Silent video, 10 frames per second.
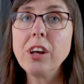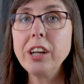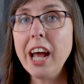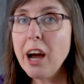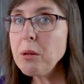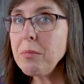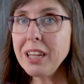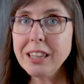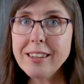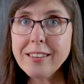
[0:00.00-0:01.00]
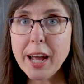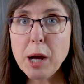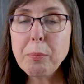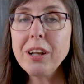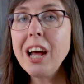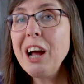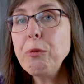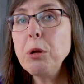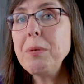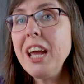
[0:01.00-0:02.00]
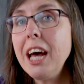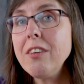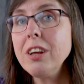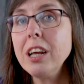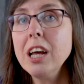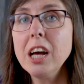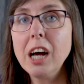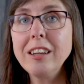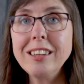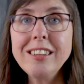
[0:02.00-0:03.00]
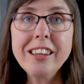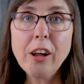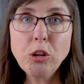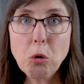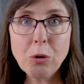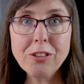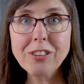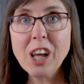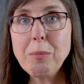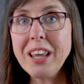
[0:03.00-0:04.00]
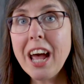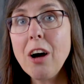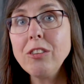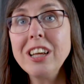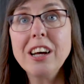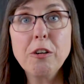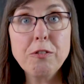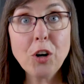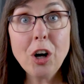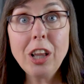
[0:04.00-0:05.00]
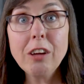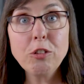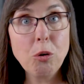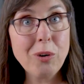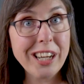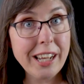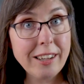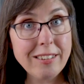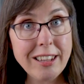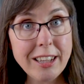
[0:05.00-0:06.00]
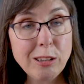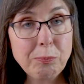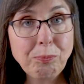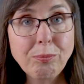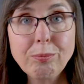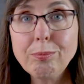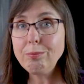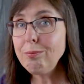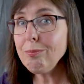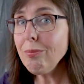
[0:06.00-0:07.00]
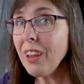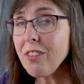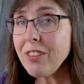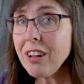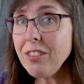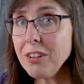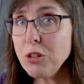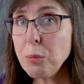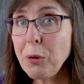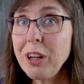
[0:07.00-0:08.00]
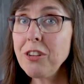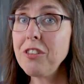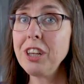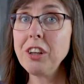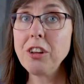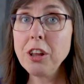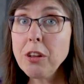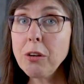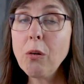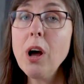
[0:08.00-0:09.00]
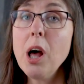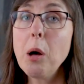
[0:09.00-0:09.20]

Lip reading: on how to make these happen, I will be having a detailed course coming out fall of 2019. If that sounds super interesting to you,